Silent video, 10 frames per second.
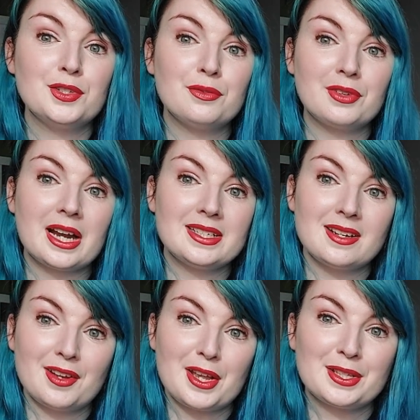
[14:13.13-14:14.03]
Don't forget to
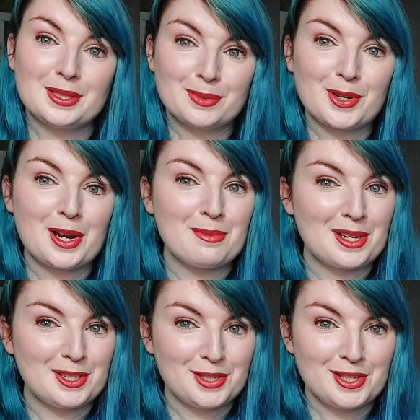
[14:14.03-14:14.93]
like, subscribe
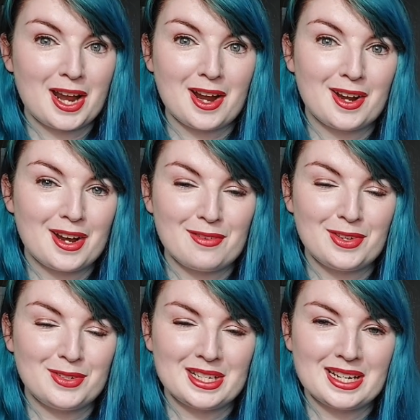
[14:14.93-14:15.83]
and share
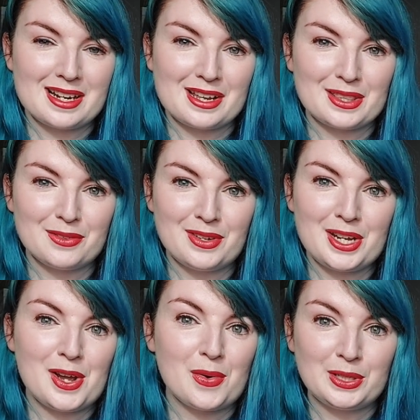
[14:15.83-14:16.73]
if you did like the
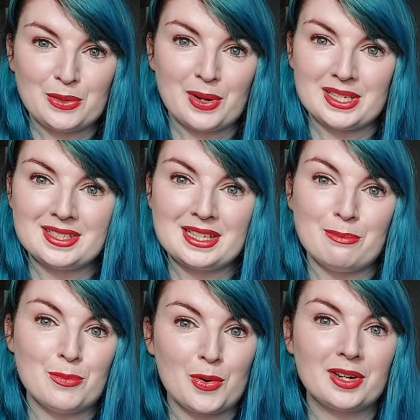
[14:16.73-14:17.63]
video and you want to see
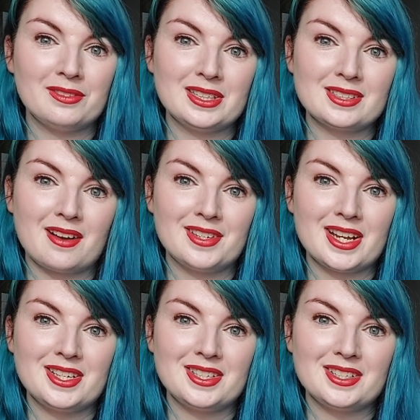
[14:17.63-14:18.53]
more of this
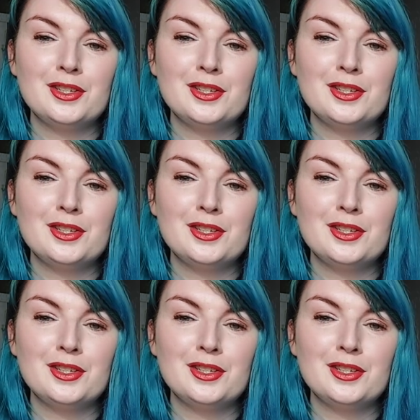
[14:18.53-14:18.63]
content.